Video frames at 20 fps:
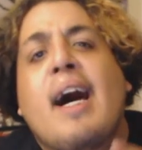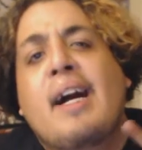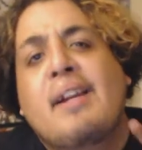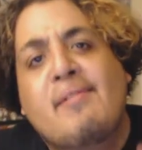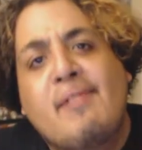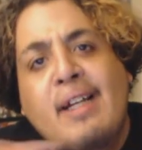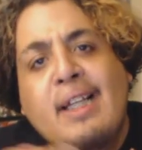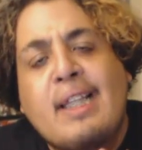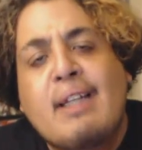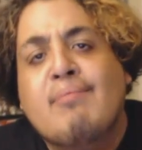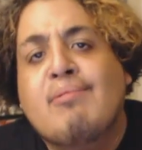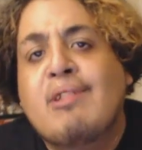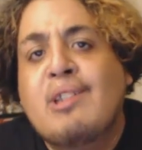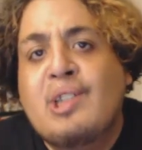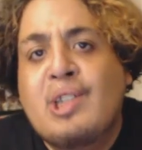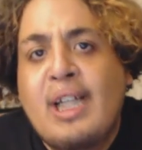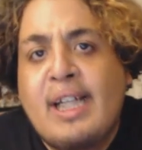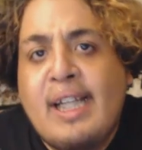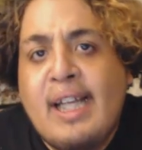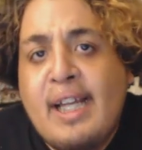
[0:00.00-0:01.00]
I'd greatly
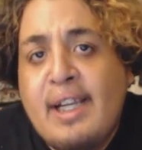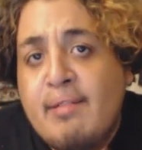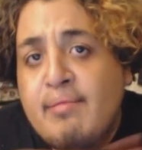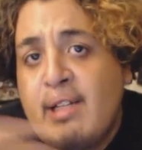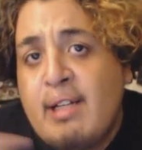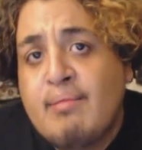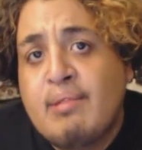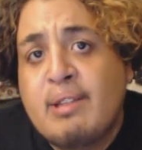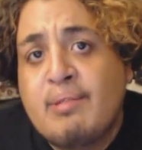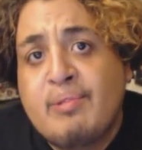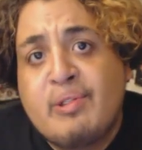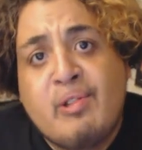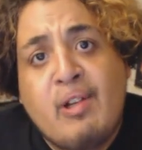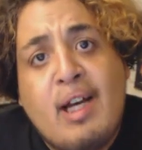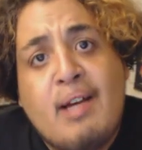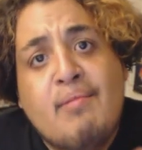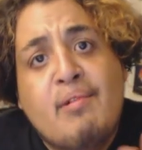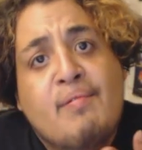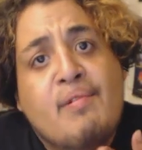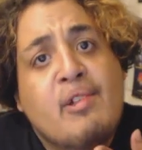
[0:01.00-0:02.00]
appreciate it. And if you haven't
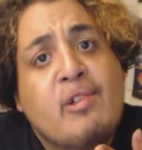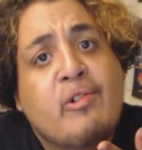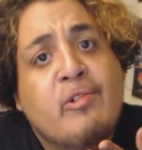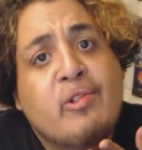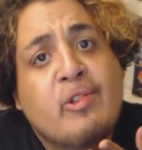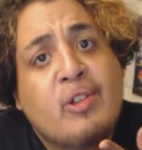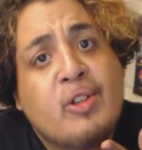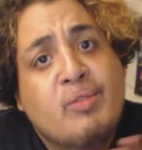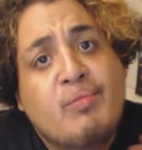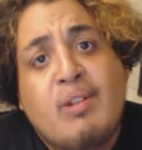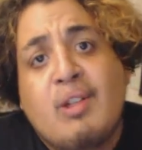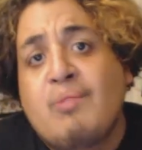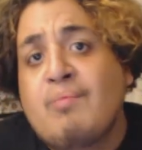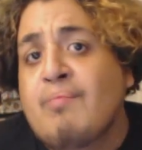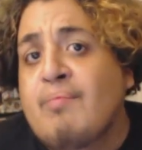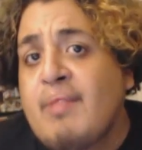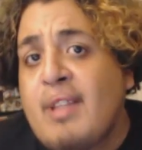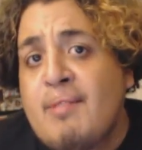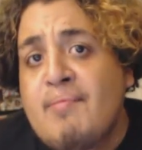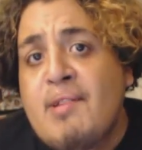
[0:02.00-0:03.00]
subscribed, if you could do so as
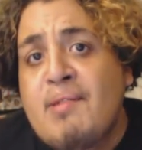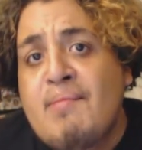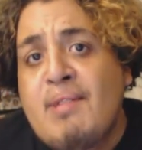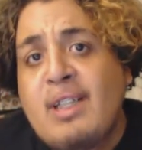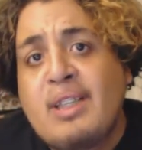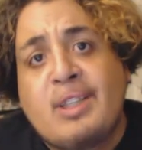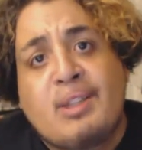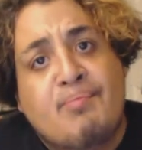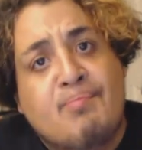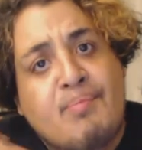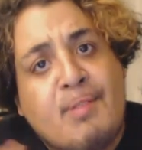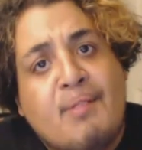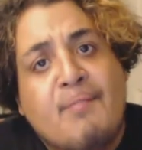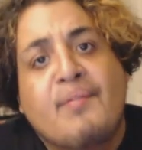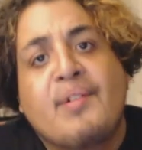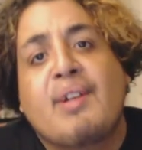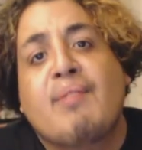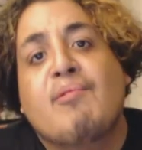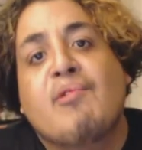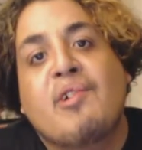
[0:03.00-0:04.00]
well, that'd be amazing. I'm
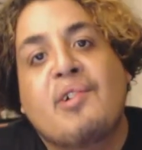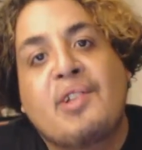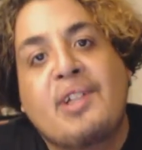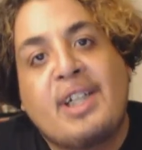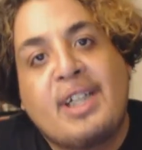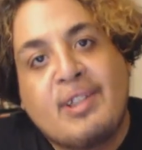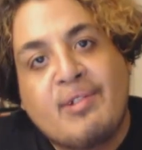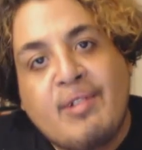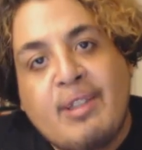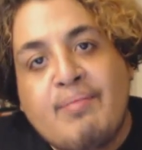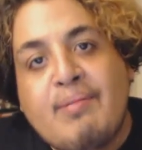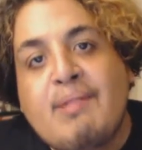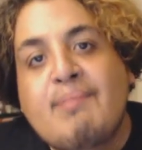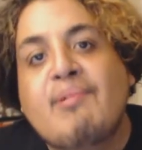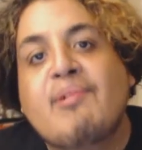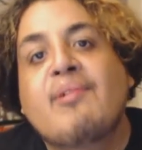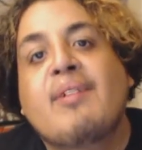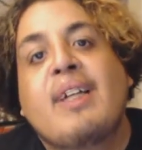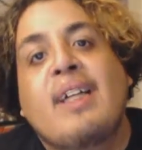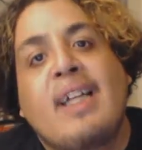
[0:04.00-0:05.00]
ForneverWorld, and as always,
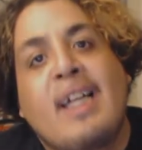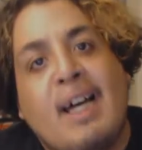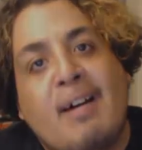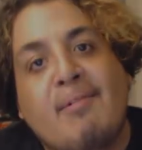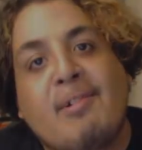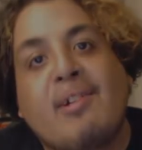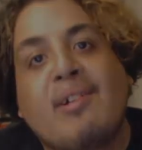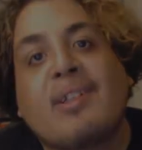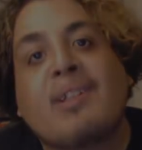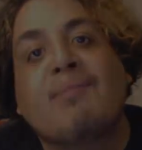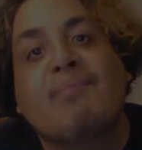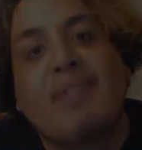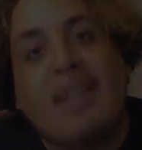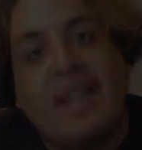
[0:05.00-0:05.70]
people, have an awesome